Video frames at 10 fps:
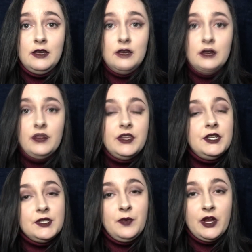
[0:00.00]
The
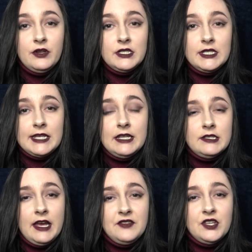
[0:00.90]
disappearances and
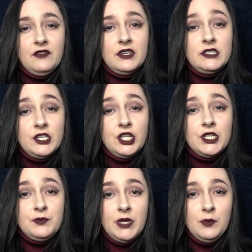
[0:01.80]
deaths of
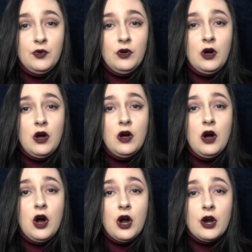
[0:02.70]
Indigenous people
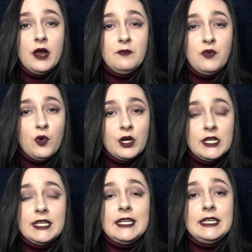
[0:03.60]
are
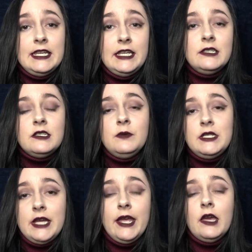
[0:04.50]
important. It needs to be
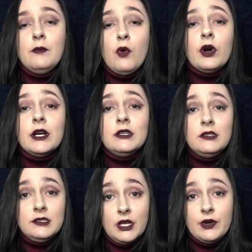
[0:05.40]
taken more
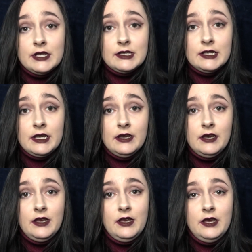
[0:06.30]
seriously.
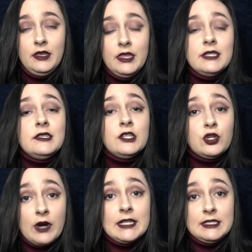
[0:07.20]
This is a
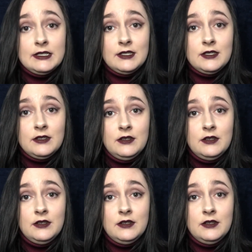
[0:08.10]
crisis.